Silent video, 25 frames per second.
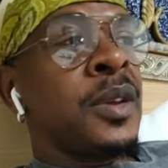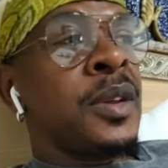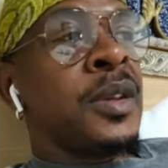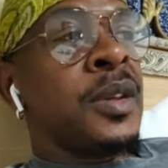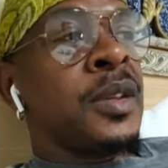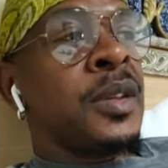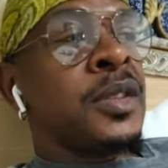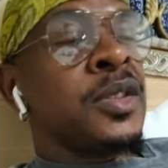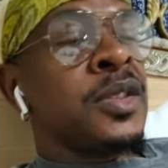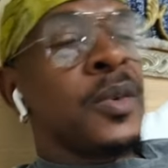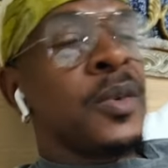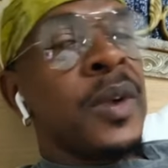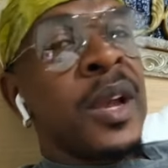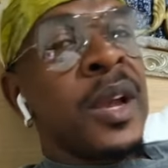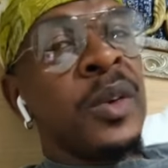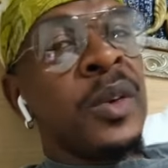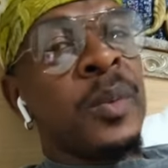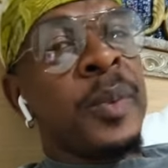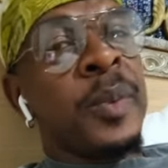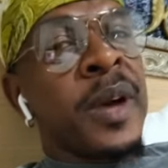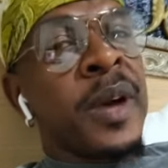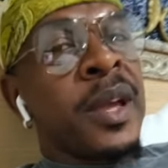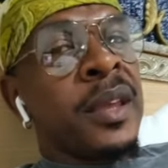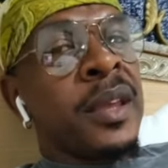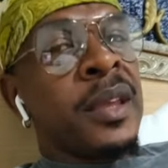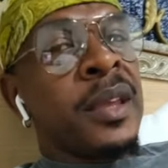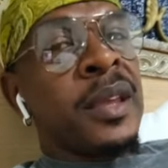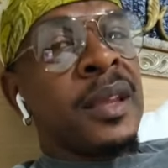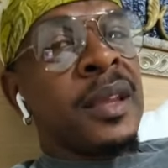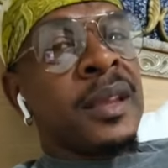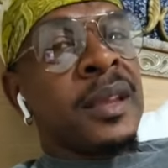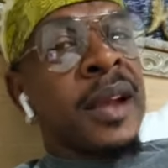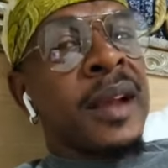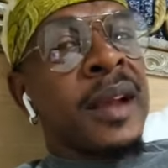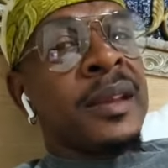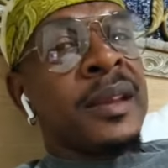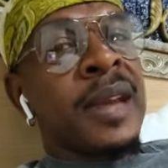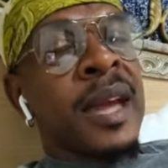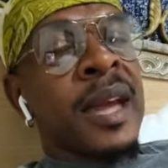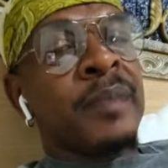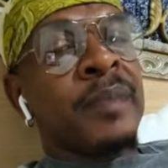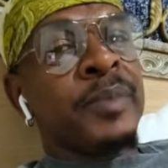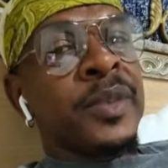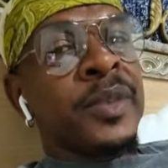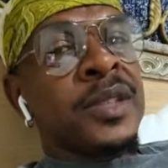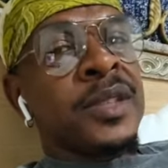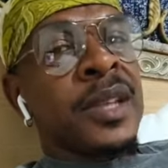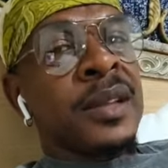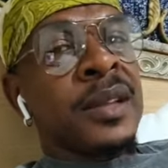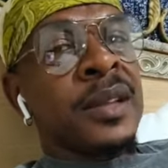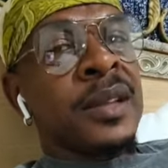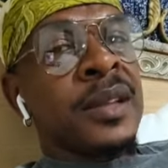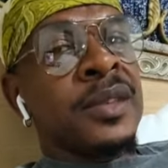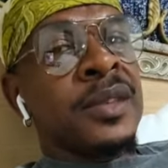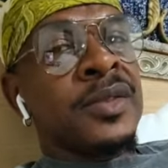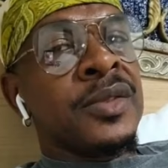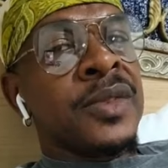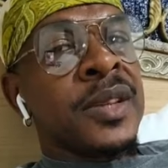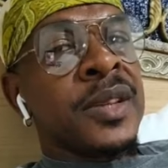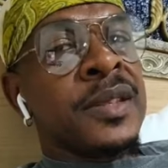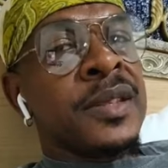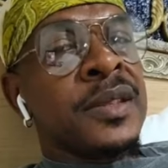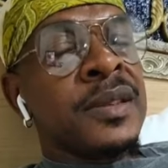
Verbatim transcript: So we looking for 8 or 9% interest.